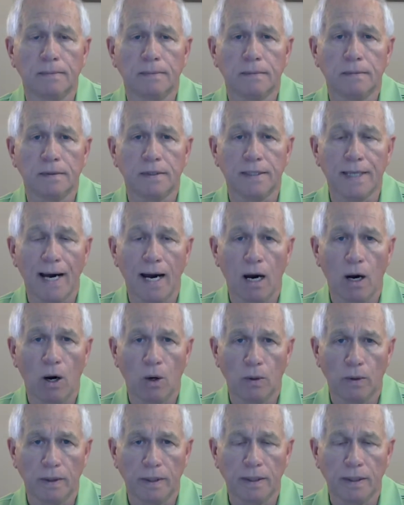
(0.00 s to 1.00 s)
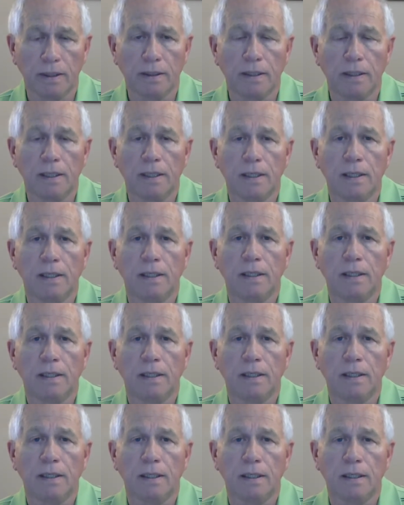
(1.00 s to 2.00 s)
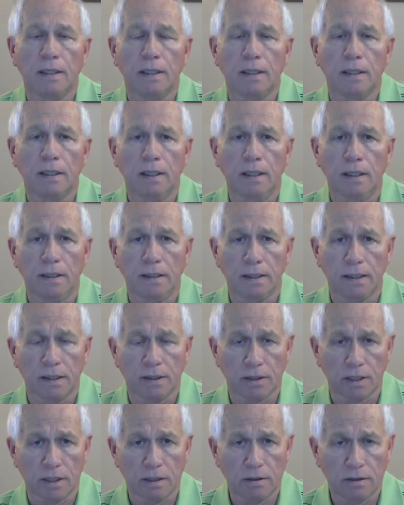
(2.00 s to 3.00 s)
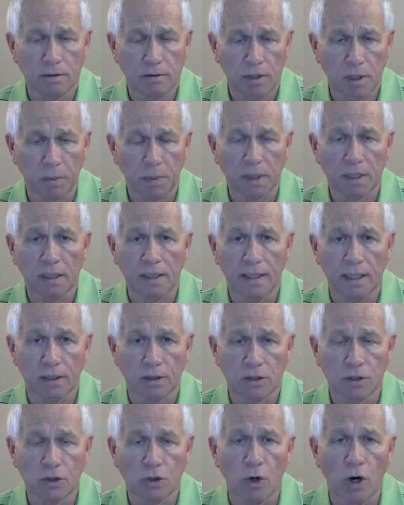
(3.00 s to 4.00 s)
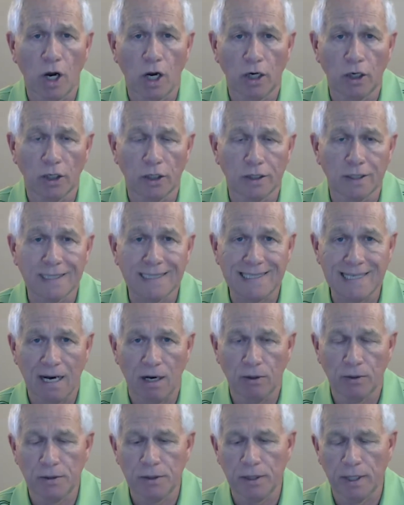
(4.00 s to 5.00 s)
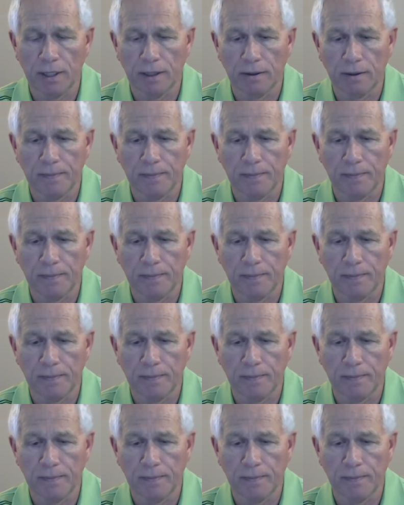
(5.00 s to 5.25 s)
down, it is typically a stronger downtrend.